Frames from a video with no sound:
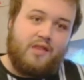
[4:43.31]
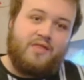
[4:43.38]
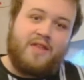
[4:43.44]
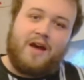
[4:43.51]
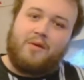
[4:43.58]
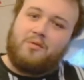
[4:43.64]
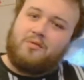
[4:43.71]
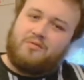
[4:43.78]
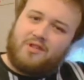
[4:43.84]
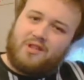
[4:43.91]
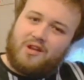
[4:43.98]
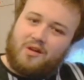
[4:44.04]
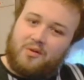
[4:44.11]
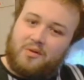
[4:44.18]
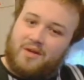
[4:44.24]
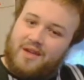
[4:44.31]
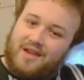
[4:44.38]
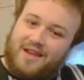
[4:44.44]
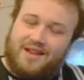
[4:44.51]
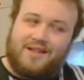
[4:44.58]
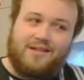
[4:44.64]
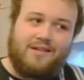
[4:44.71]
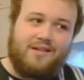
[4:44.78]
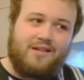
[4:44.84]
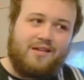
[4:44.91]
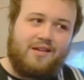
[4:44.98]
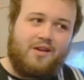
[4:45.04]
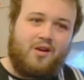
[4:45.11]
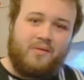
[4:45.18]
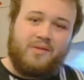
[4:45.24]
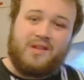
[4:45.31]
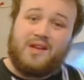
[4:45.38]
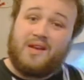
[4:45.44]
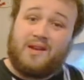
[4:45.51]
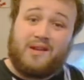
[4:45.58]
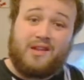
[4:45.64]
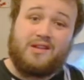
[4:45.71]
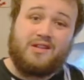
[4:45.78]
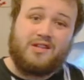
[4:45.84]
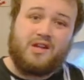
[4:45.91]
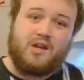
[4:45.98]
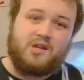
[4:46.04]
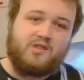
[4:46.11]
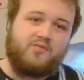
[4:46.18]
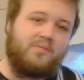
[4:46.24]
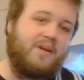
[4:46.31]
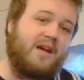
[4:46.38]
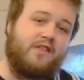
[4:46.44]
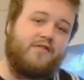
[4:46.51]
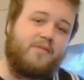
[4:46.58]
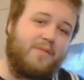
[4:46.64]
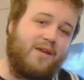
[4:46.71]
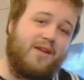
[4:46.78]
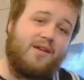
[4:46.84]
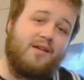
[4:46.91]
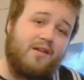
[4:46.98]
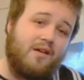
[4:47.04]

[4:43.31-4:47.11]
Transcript: That will result in, obviously, an instant charge of blasphemy.